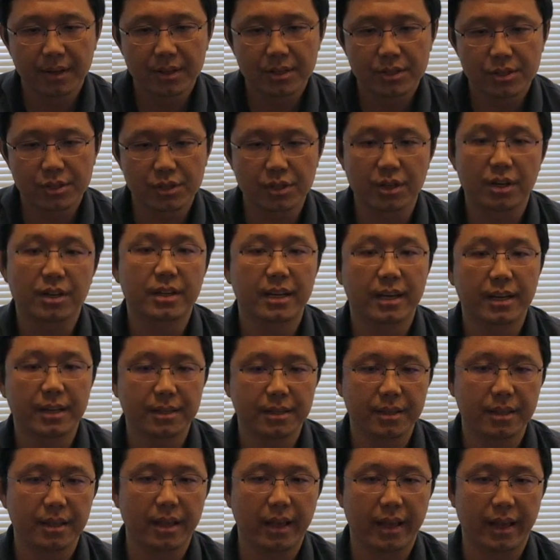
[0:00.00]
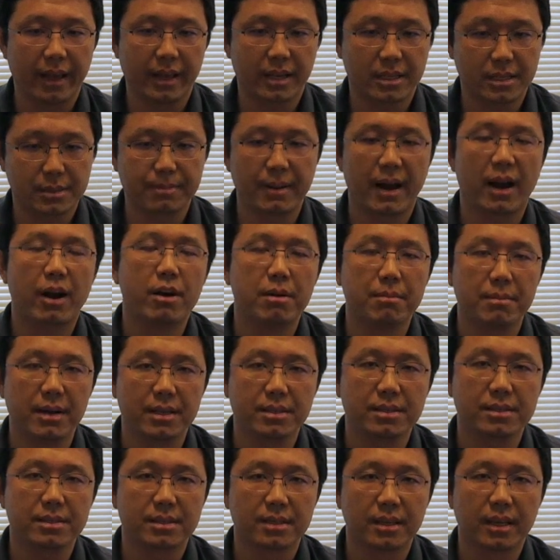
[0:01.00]
certain
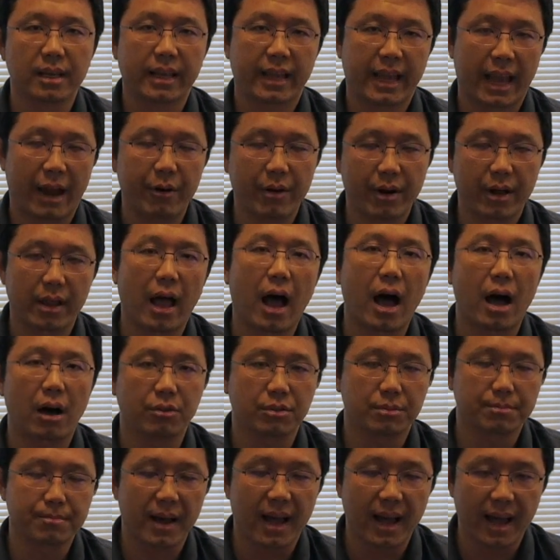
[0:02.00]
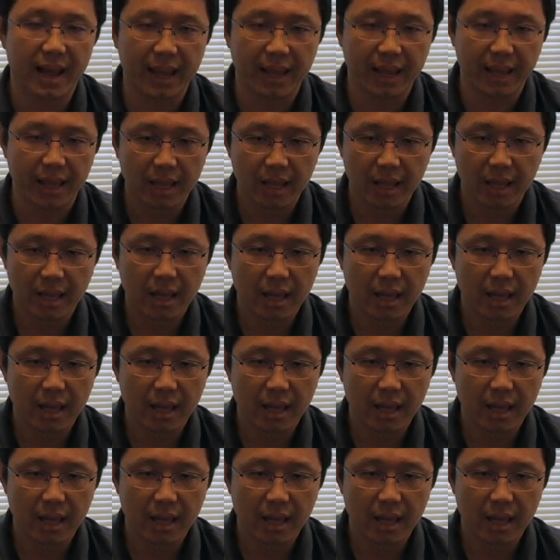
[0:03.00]
experiments carried out by